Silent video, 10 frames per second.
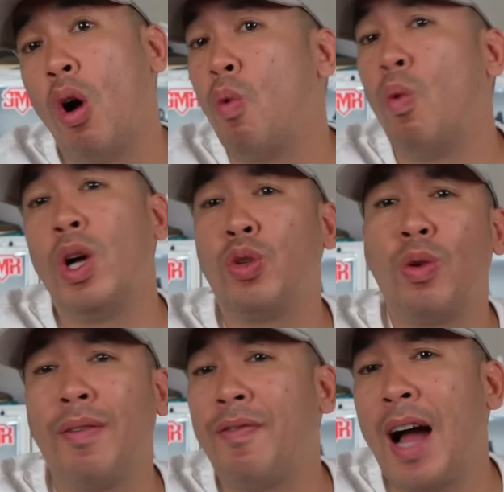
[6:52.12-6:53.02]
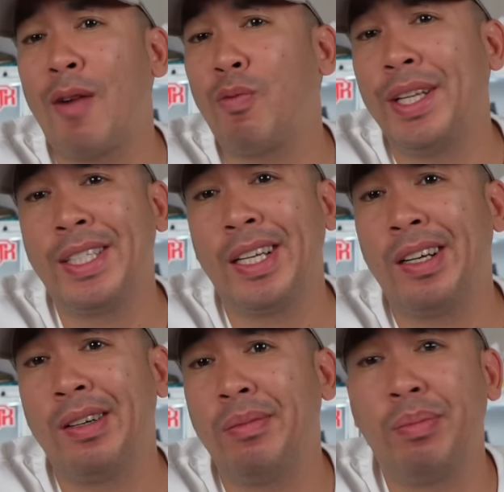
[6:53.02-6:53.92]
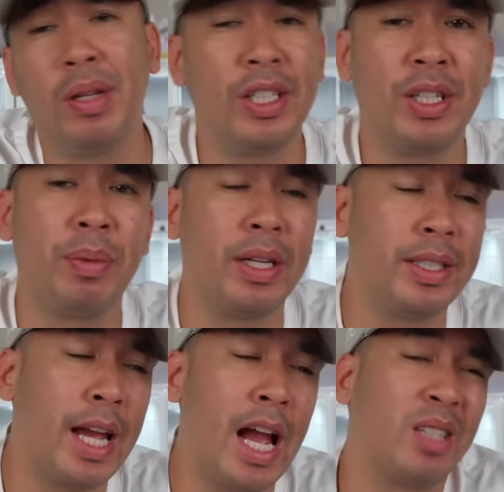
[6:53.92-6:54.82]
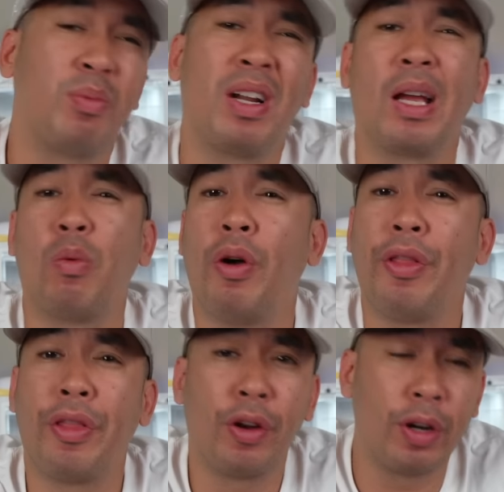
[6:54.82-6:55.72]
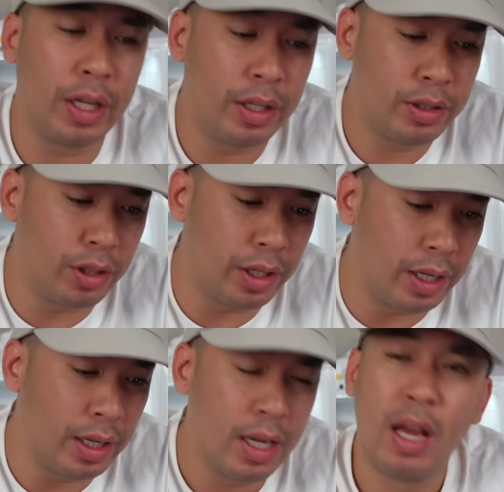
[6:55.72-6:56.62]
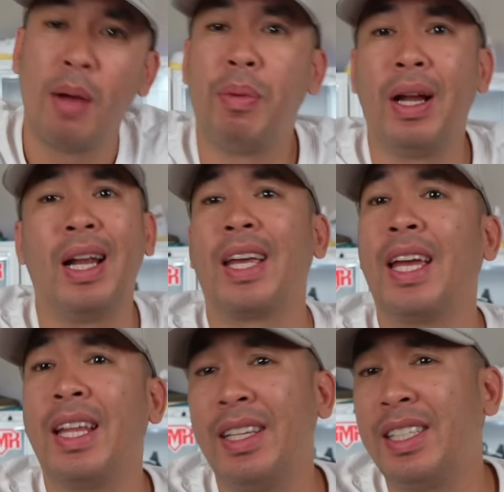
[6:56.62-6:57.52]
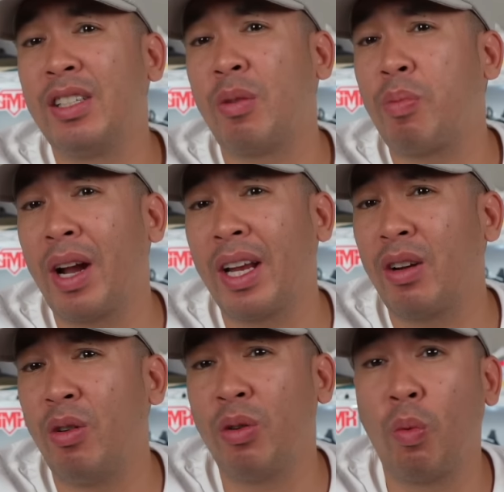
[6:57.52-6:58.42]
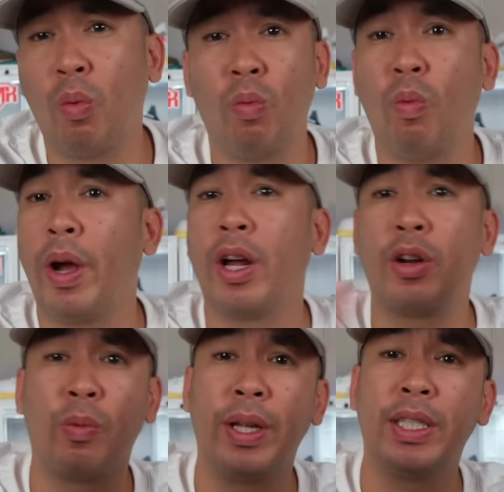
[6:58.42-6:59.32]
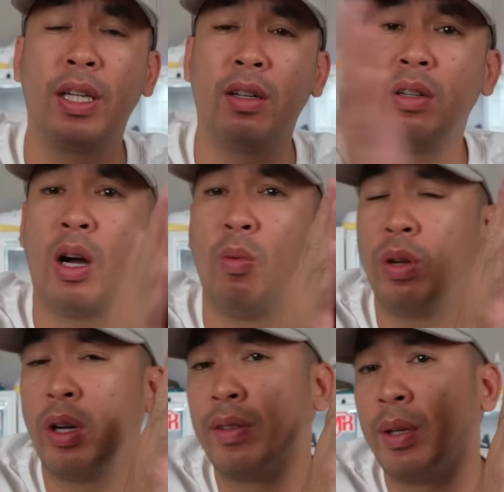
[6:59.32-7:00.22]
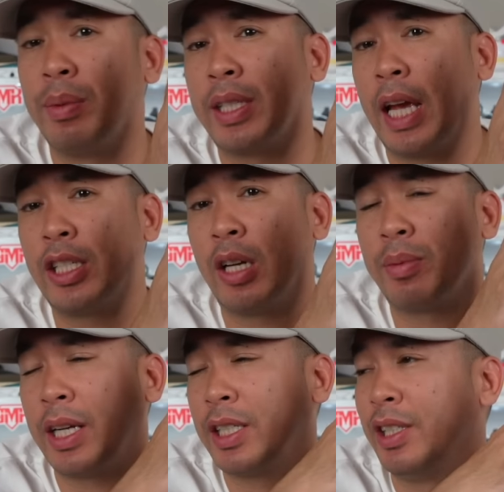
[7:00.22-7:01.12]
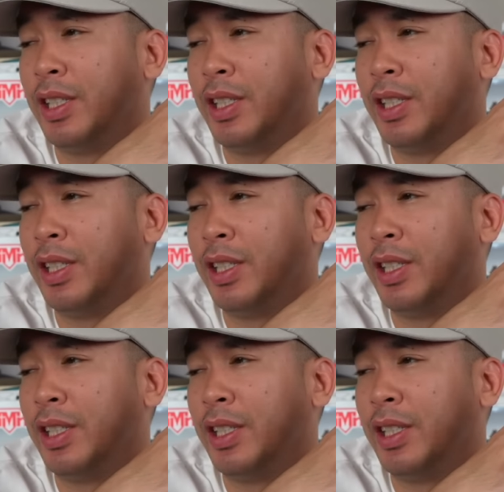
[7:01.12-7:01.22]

125 retail plus shipping and tax probably like 130 to you but again, these things are probably going way under retail. I wonder if some of the skate shops actually